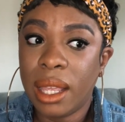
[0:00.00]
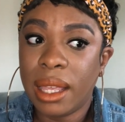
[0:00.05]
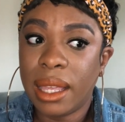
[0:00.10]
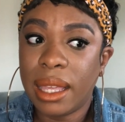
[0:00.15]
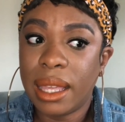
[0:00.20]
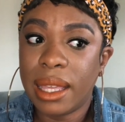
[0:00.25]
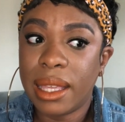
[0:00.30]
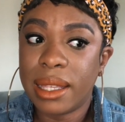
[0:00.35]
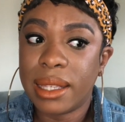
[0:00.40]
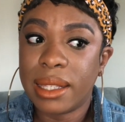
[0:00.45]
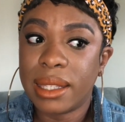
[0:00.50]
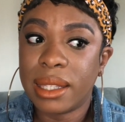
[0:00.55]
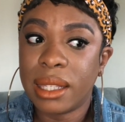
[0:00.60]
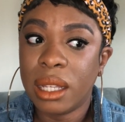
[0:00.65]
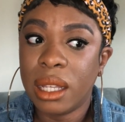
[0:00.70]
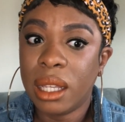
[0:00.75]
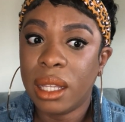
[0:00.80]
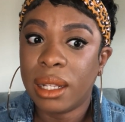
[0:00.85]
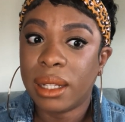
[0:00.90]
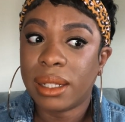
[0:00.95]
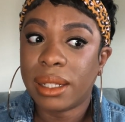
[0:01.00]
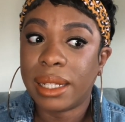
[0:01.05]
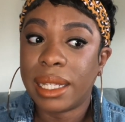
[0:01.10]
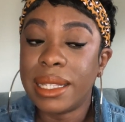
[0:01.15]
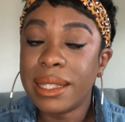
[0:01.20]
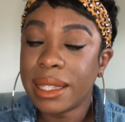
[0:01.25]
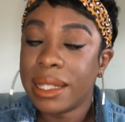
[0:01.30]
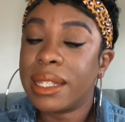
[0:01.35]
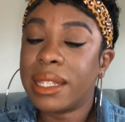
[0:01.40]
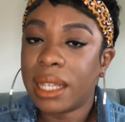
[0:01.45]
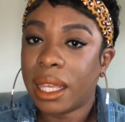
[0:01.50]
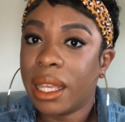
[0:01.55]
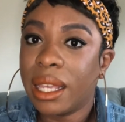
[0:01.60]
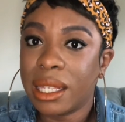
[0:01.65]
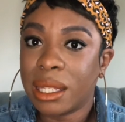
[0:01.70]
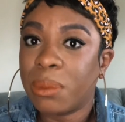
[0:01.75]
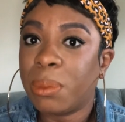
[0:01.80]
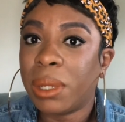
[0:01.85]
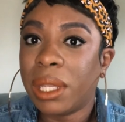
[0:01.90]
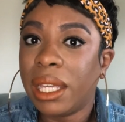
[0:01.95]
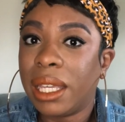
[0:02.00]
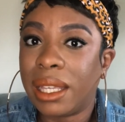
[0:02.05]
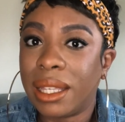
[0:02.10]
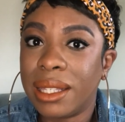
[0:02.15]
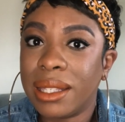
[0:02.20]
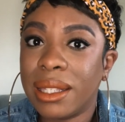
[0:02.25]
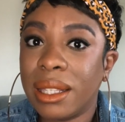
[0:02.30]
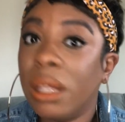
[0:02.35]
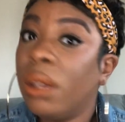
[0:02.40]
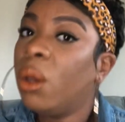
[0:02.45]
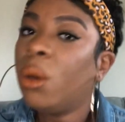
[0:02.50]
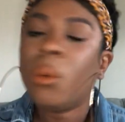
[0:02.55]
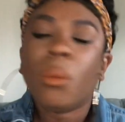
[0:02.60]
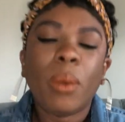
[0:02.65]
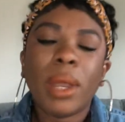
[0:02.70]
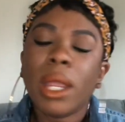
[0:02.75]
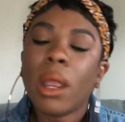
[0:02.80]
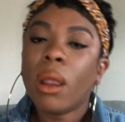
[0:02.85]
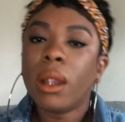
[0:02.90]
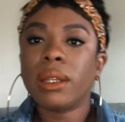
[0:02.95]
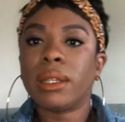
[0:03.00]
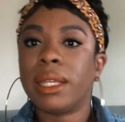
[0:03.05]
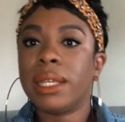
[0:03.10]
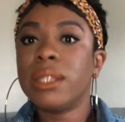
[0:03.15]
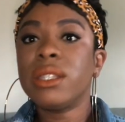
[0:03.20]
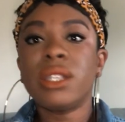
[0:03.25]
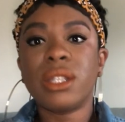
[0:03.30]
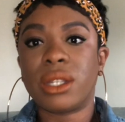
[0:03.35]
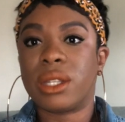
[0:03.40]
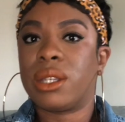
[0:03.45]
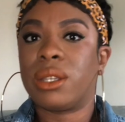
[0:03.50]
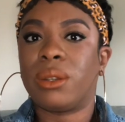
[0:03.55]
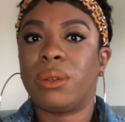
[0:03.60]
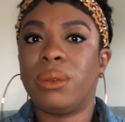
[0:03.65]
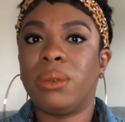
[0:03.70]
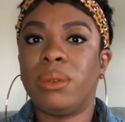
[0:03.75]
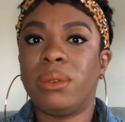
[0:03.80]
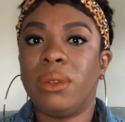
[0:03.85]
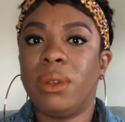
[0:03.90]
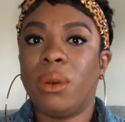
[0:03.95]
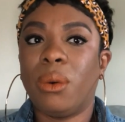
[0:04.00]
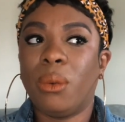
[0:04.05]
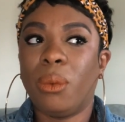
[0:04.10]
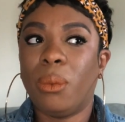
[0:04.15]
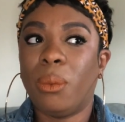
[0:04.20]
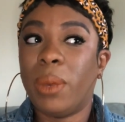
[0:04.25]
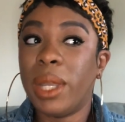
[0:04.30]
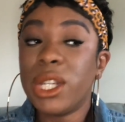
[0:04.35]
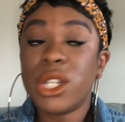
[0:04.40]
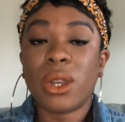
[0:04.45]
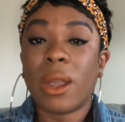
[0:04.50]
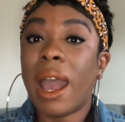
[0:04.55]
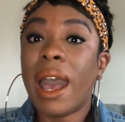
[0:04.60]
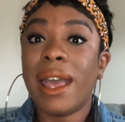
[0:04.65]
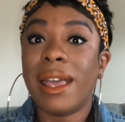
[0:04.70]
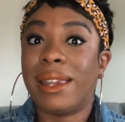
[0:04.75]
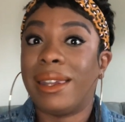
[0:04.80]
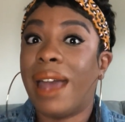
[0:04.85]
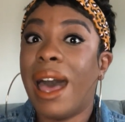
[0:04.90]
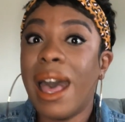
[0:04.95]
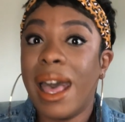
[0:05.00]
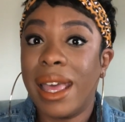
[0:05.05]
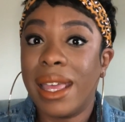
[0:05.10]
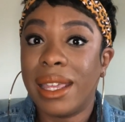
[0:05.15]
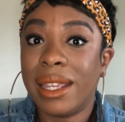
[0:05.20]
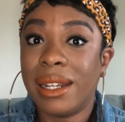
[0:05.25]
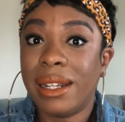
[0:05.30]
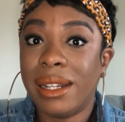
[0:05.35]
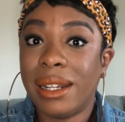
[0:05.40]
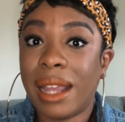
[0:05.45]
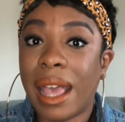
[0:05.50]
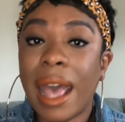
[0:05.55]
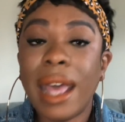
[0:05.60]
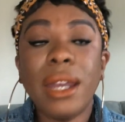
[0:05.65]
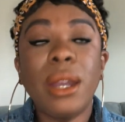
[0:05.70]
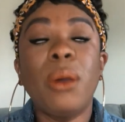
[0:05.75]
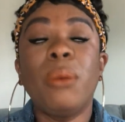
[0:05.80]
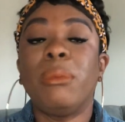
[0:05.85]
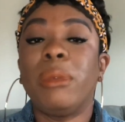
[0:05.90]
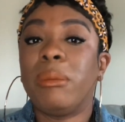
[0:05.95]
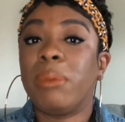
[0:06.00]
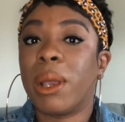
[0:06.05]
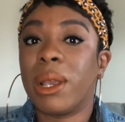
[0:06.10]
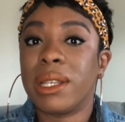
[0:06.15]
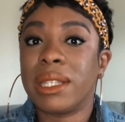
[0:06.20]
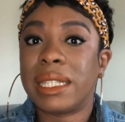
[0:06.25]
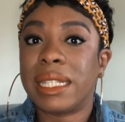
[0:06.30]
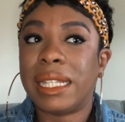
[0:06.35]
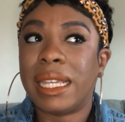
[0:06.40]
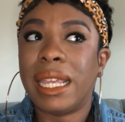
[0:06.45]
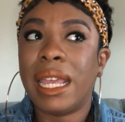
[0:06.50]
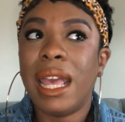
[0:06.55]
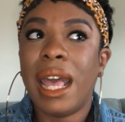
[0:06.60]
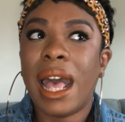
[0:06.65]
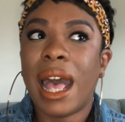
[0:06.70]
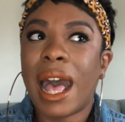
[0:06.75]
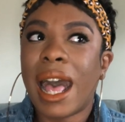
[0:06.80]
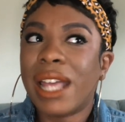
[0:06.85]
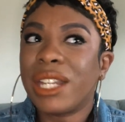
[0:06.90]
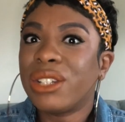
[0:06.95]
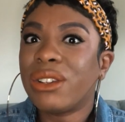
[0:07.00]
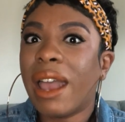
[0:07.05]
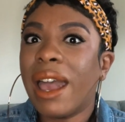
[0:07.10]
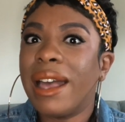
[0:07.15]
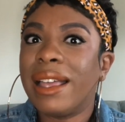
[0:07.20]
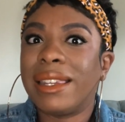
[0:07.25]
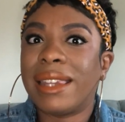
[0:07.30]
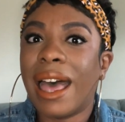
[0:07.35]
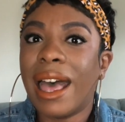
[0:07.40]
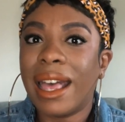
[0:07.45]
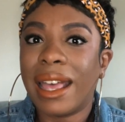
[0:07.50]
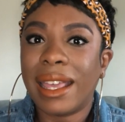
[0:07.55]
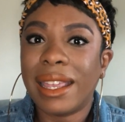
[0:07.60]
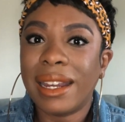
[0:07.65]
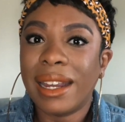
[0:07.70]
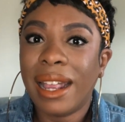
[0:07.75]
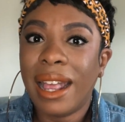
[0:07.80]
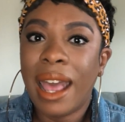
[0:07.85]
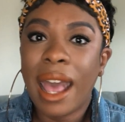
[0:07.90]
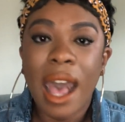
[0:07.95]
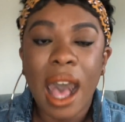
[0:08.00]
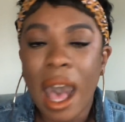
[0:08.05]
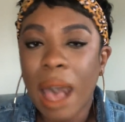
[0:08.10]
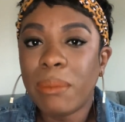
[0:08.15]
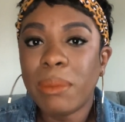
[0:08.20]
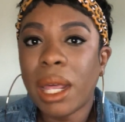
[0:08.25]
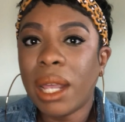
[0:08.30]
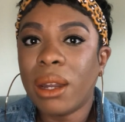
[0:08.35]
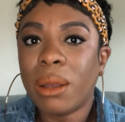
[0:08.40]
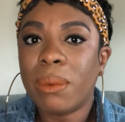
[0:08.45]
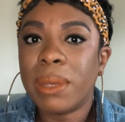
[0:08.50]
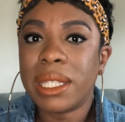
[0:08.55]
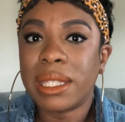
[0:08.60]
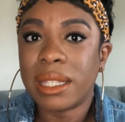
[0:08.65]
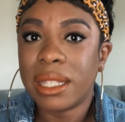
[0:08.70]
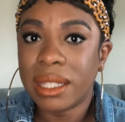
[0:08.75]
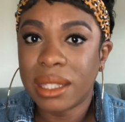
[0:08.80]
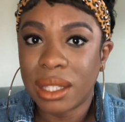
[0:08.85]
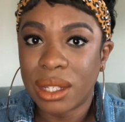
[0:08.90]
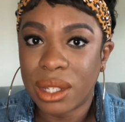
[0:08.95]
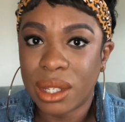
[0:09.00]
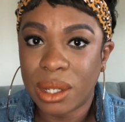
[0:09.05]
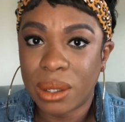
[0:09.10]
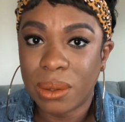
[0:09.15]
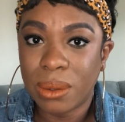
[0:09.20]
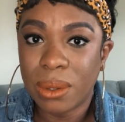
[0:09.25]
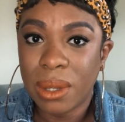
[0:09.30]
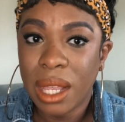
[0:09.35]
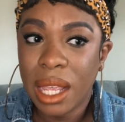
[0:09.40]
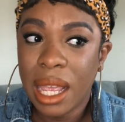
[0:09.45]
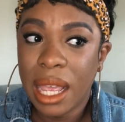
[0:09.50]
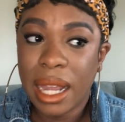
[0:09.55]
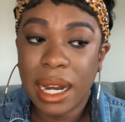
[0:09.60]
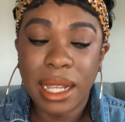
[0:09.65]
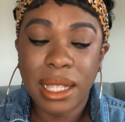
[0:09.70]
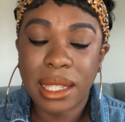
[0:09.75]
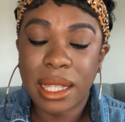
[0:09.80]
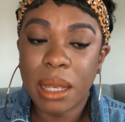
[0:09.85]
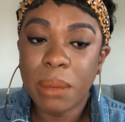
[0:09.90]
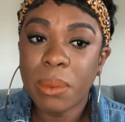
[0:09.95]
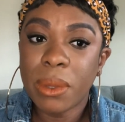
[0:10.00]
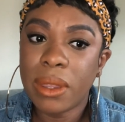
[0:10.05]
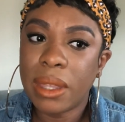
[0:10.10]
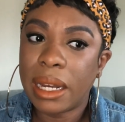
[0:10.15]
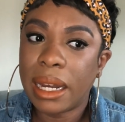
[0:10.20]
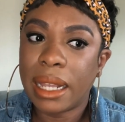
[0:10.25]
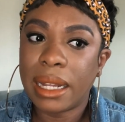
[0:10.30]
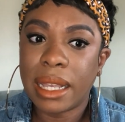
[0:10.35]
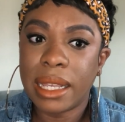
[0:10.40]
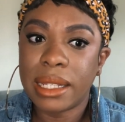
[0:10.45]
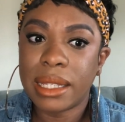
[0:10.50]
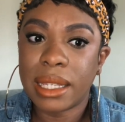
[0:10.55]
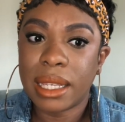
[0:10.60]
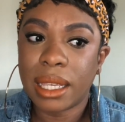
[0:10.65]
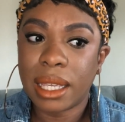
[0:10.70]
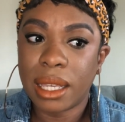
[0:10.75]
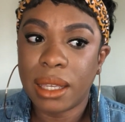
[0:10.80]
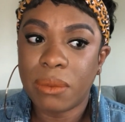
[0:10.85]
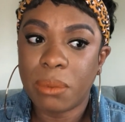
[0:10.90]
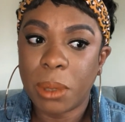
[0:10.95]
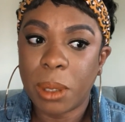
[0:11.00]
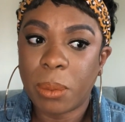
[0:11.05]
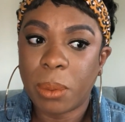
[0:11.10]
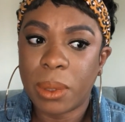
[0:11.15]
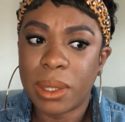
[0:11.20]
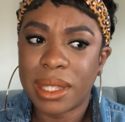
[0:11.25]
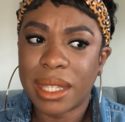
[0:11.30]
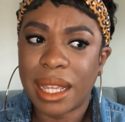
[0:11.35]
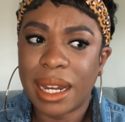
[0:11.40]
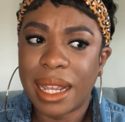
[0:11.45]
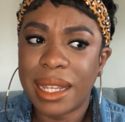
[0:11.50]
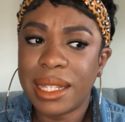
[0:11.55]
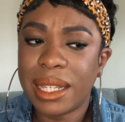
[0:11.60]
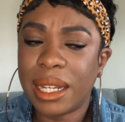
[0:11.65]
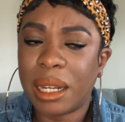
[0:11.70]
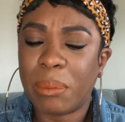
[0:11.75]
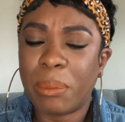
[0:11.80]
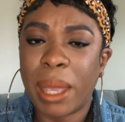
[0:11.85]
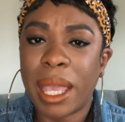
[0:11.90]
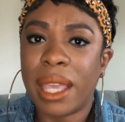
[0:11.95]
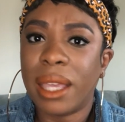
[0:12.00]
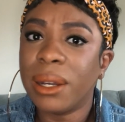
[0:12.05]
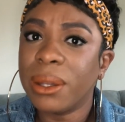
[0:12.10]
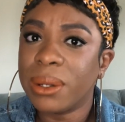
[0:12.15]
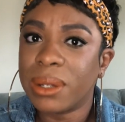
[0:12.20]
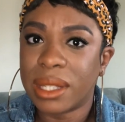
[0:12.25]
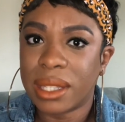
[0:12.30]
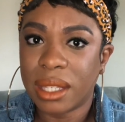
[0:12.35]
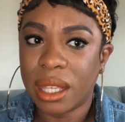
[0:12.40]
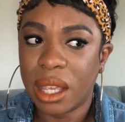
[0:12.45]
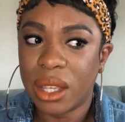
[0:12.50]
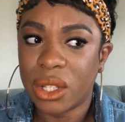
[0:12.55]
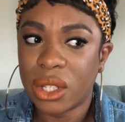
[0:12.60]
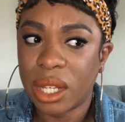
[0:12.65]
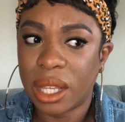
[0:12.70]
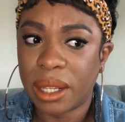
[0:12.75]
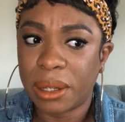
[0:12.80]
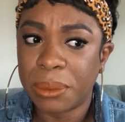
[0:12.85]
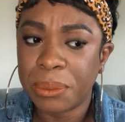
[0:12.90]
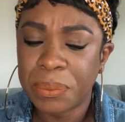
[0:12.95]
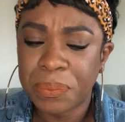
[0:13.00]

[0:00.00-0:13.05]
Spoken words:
is, listen to us, please. We aren't listened to. We try a lot. I know me personally, I try a lot. I'm not always listened to. An example that I like to give people is that I did a panel discussion